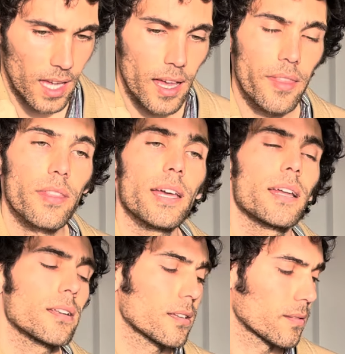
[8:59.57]
and
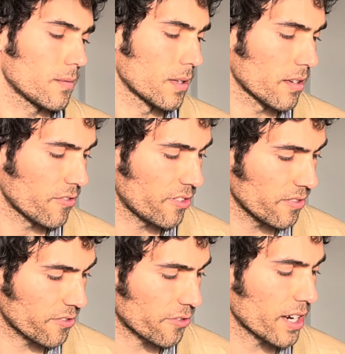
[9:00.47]
then
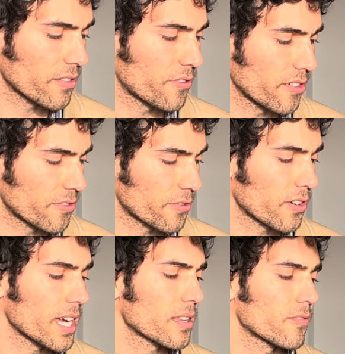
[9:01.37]
5th fret, 5th
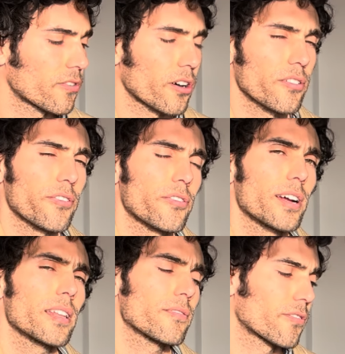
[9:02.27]
fret, 4th
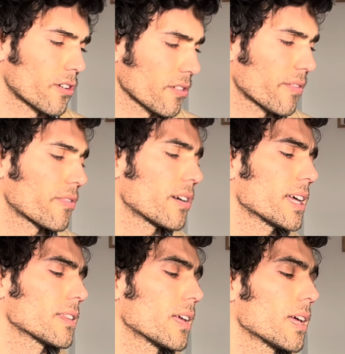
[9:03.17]
fret, 4th
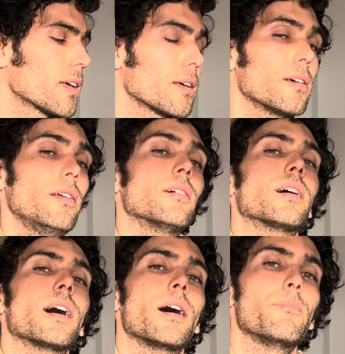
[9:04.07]
fret, a